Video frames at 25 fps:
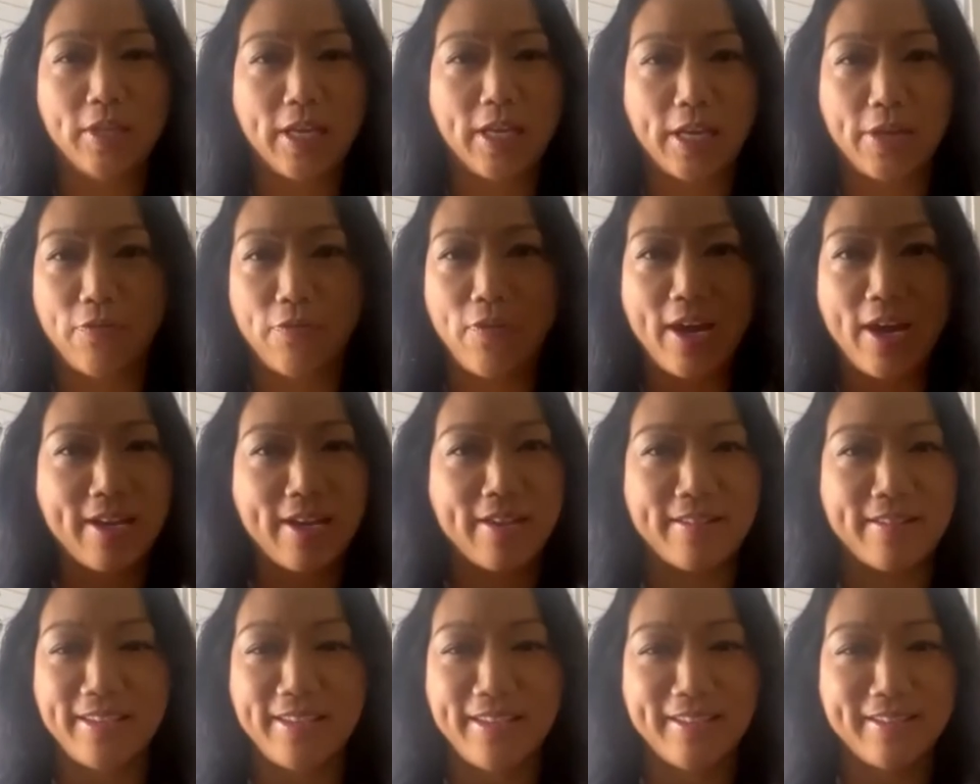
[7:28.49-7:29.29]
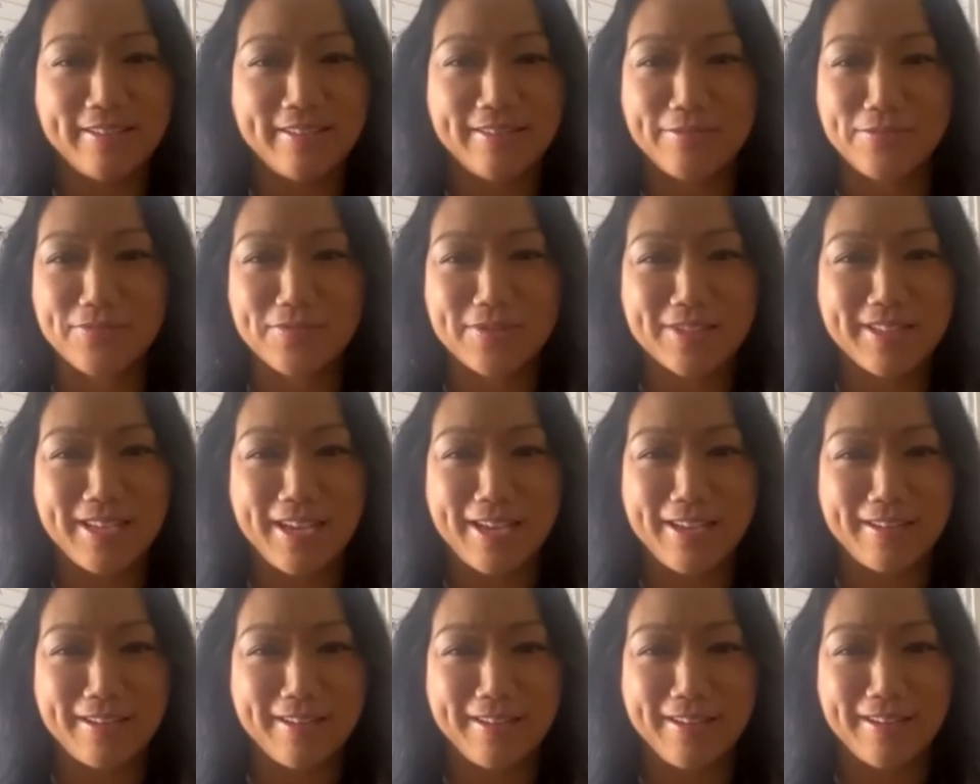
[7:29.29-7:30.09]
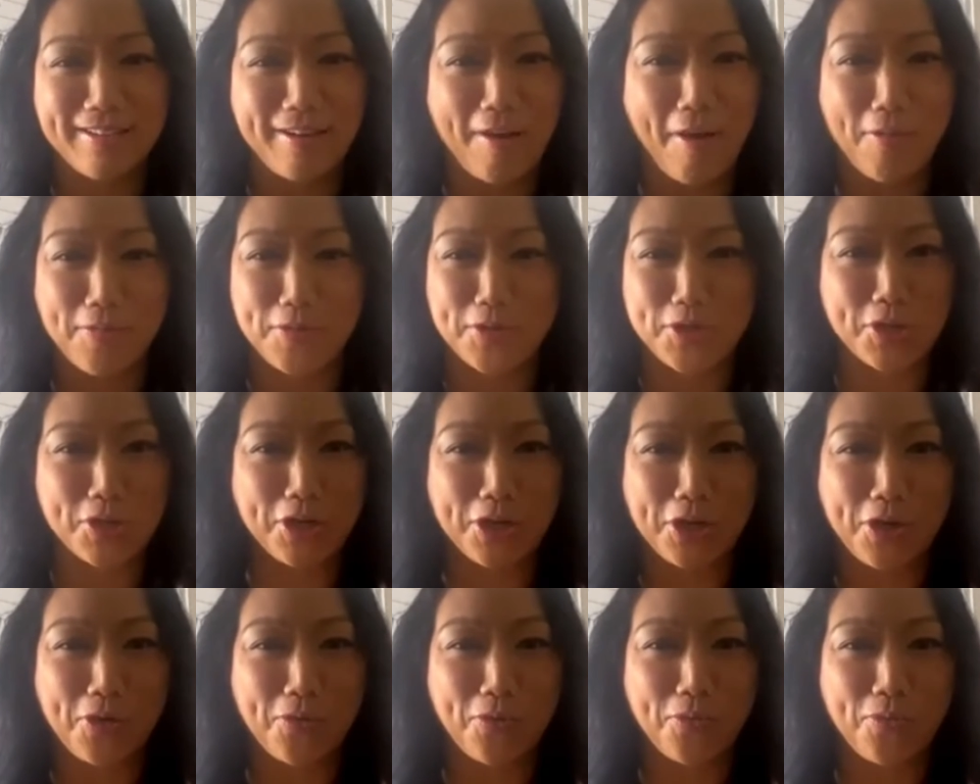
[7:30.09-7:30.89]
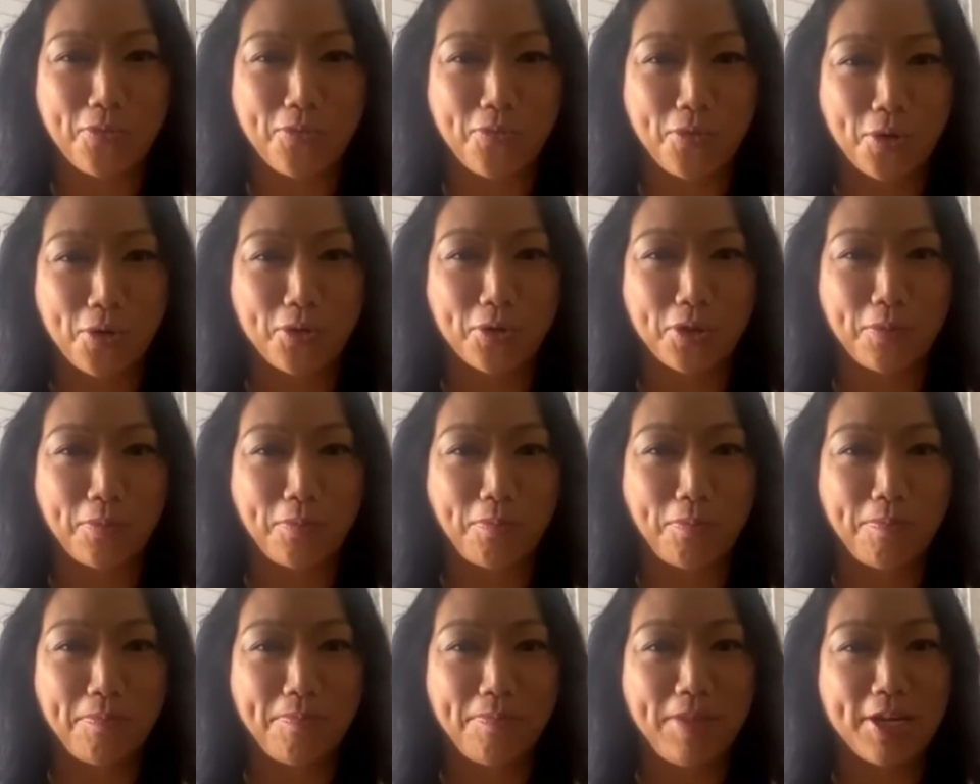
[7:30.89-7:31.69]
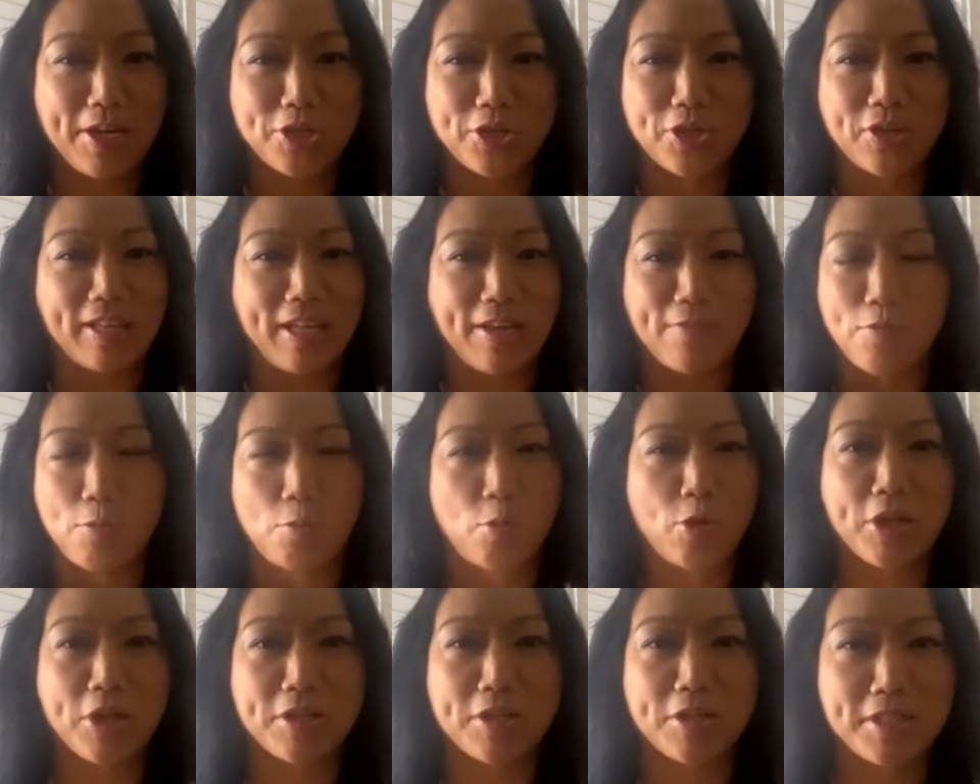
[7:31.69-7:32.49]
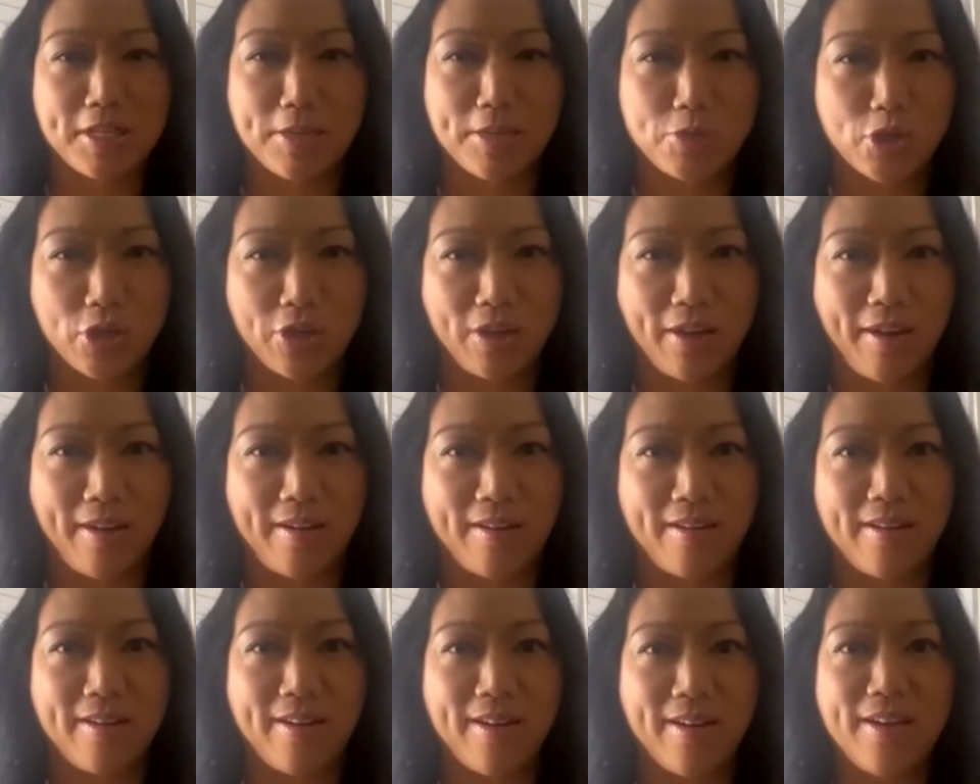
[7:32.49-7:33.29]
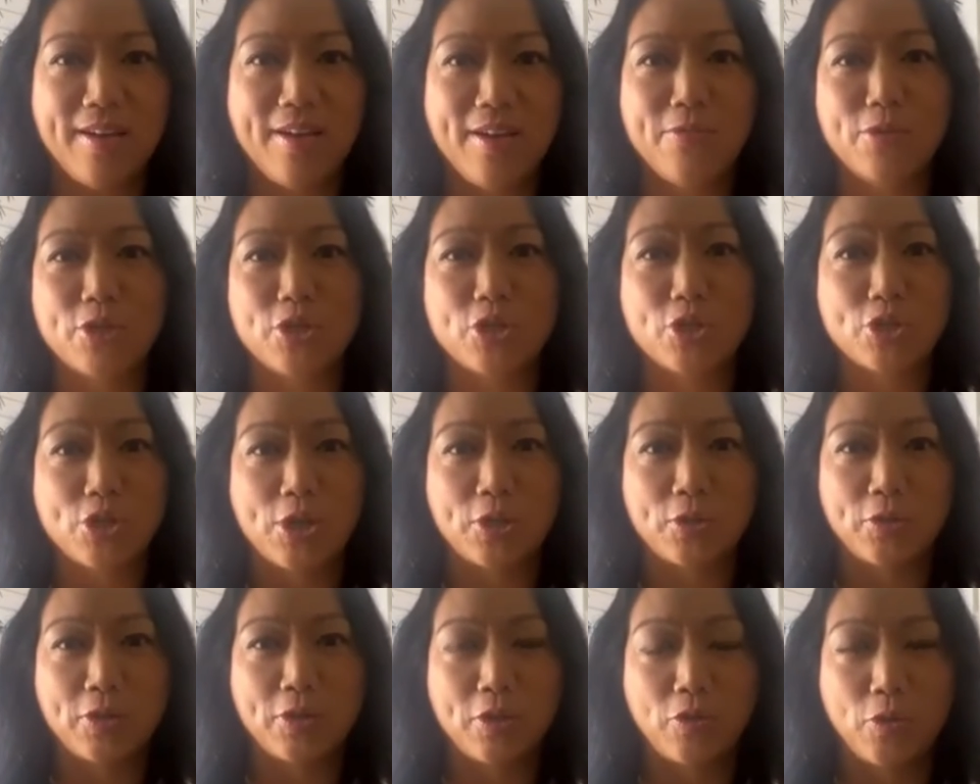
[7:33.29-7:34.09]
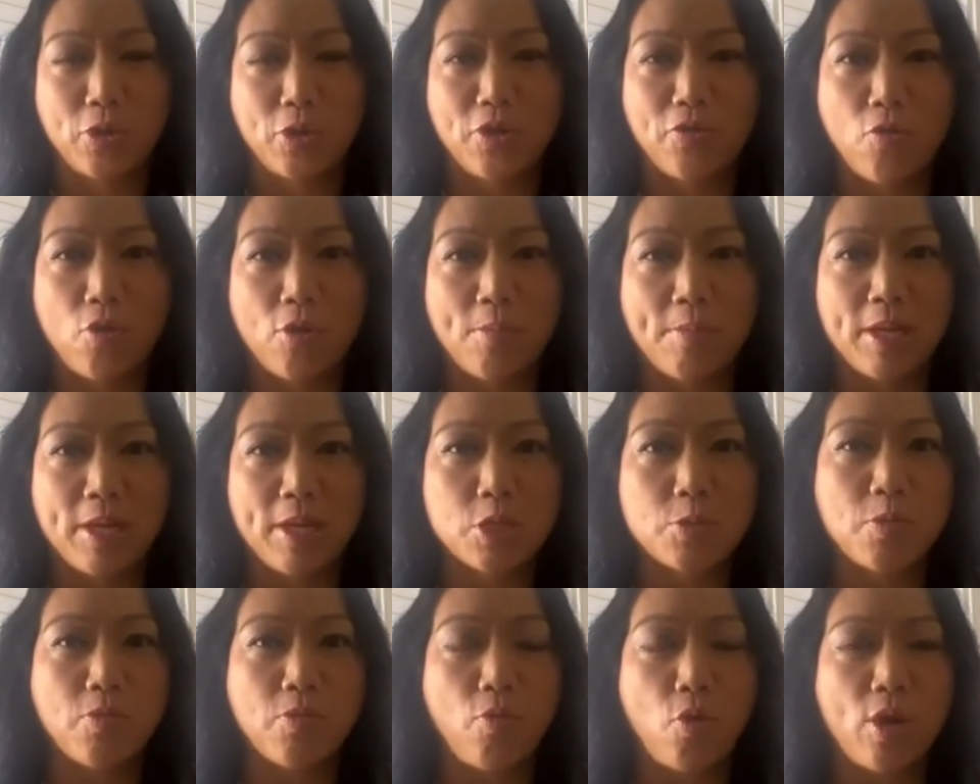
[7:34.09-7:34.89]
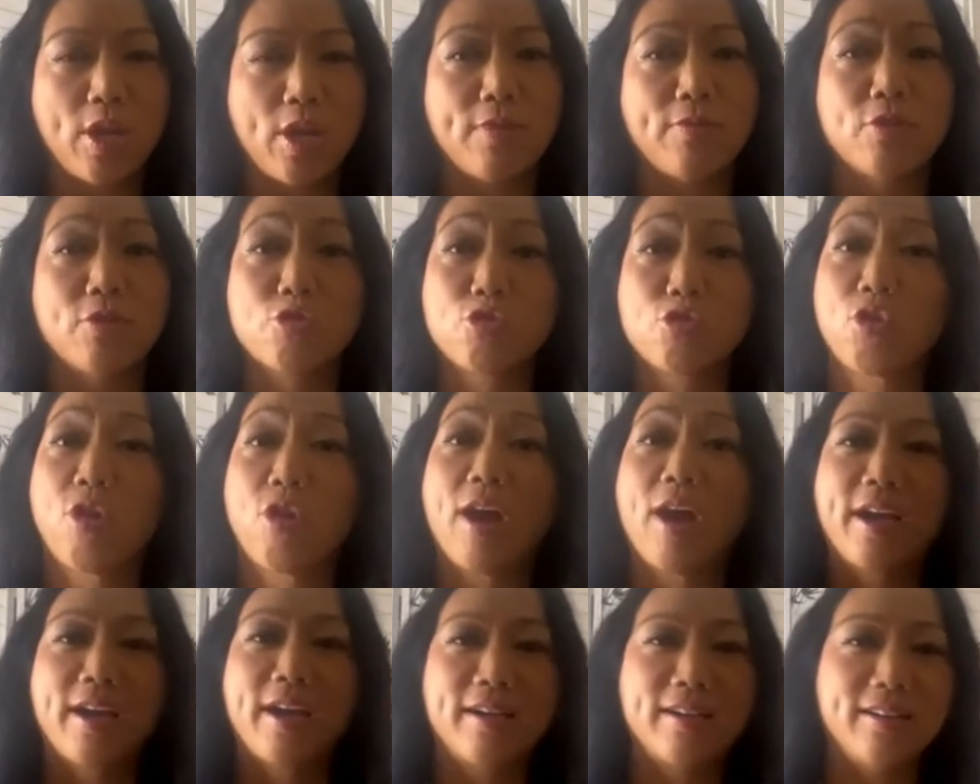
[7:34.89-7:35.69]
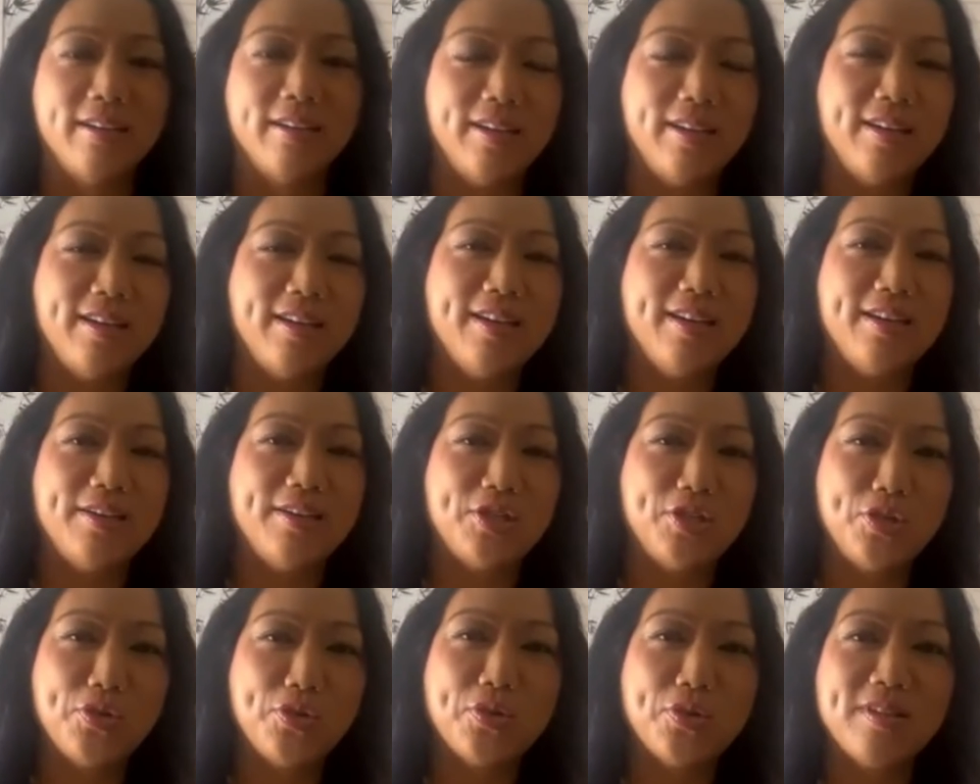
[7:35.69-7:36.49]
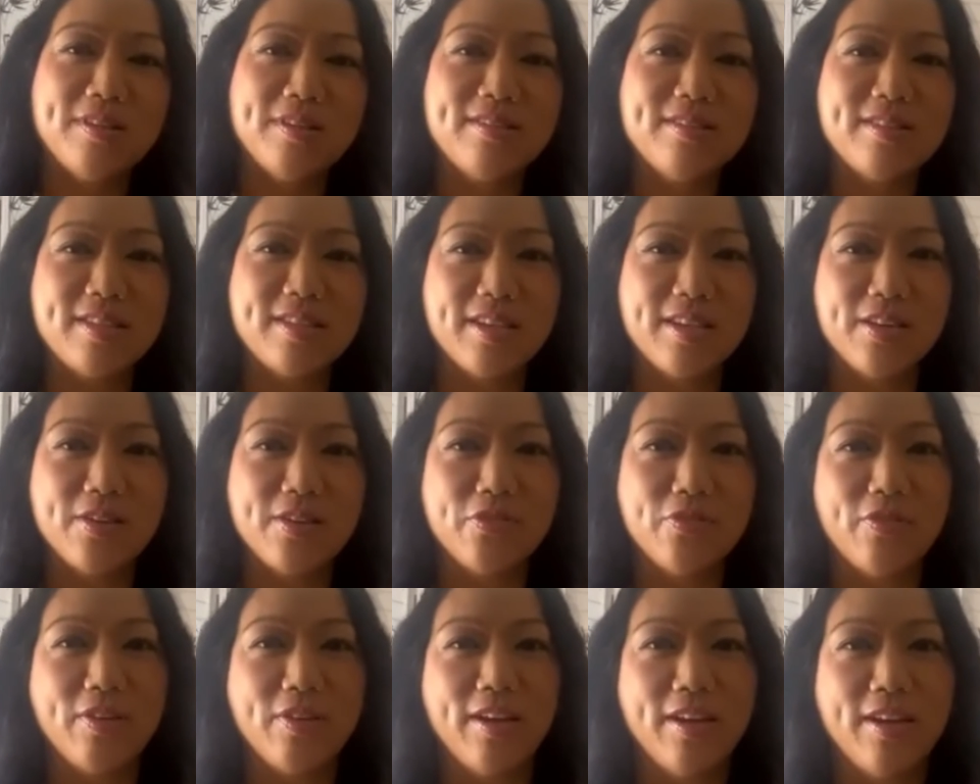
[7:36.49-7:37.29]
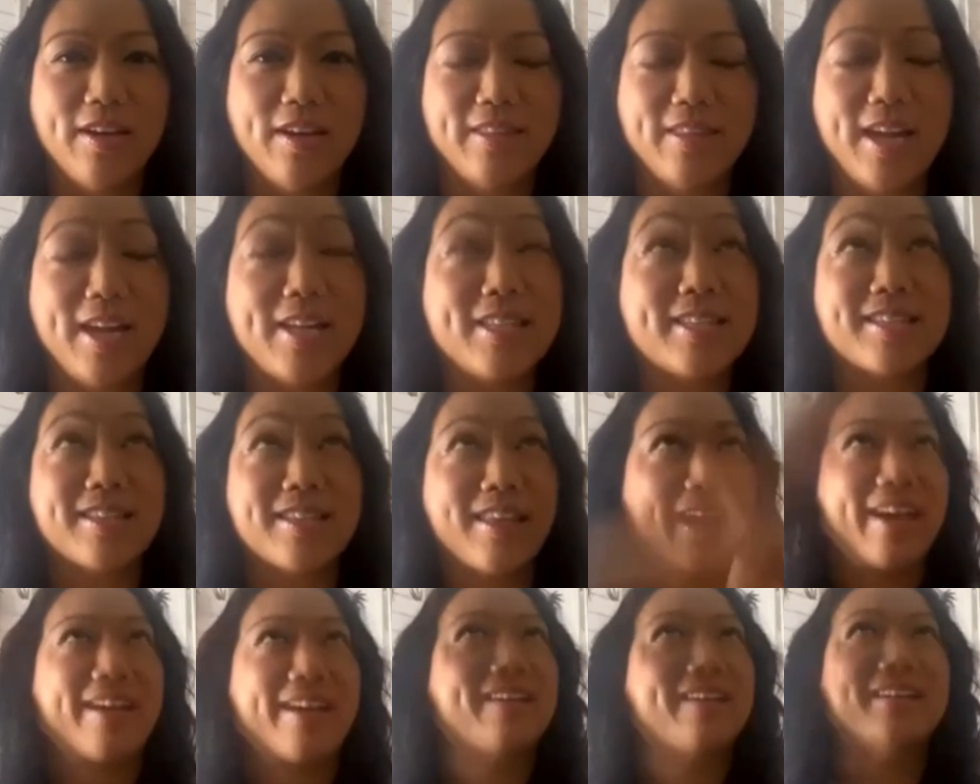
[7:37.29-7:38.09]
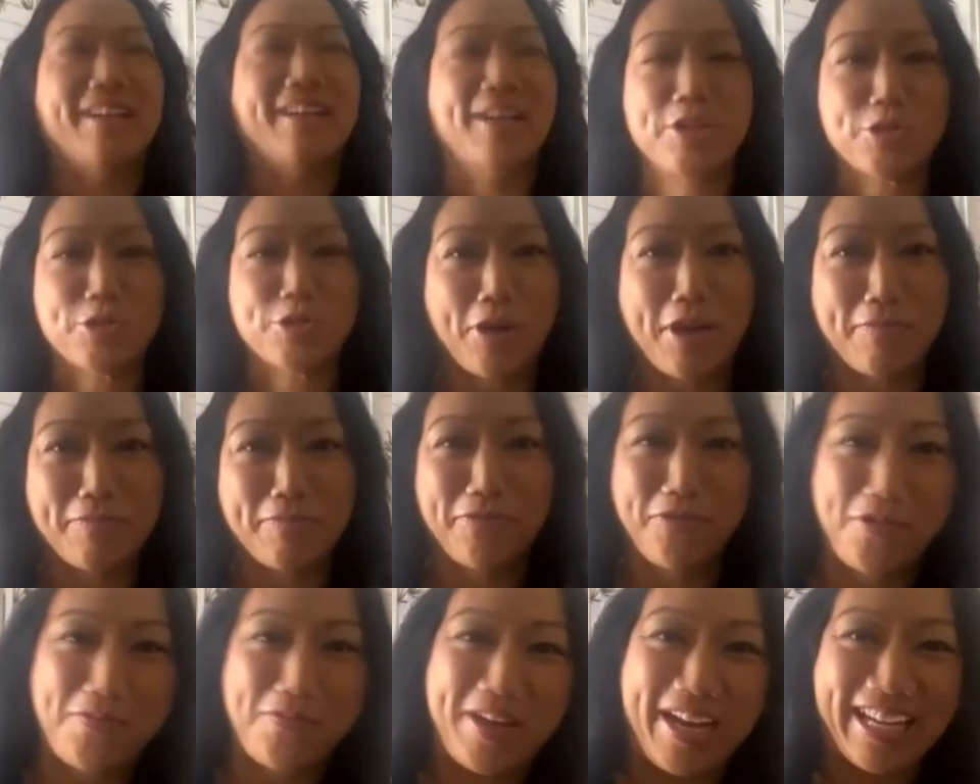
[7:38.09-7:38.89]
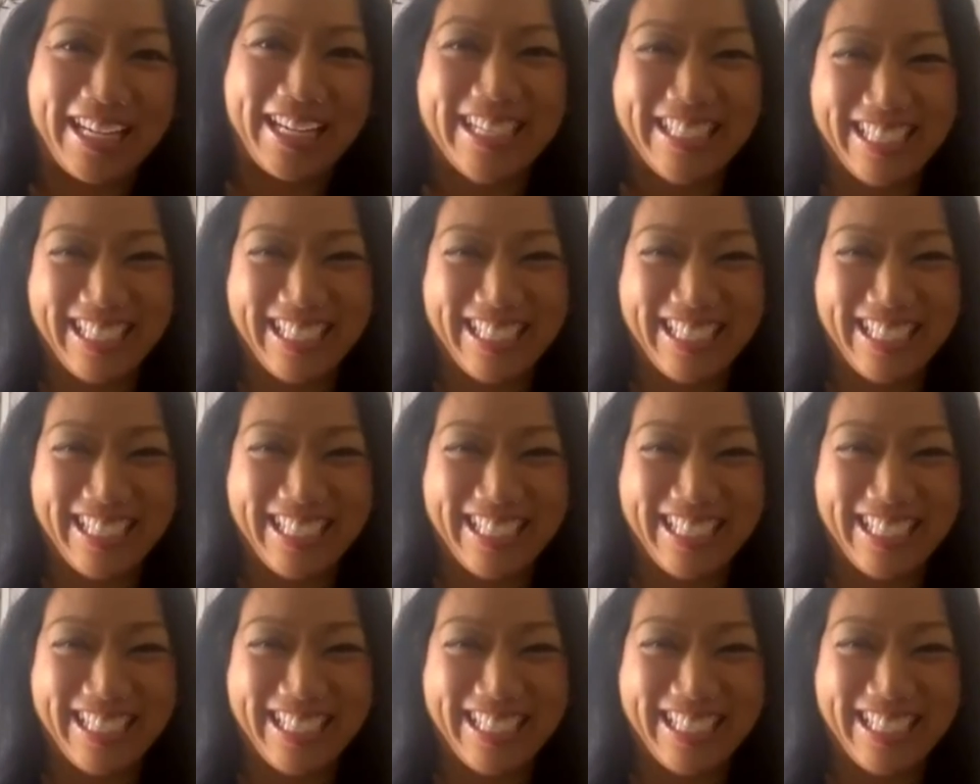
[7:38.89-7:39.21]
Like if I can get an opportunity to work with a patient like for preconception care, which is generally 3 to 4 months before even trying to conceive, that's like a dream for me.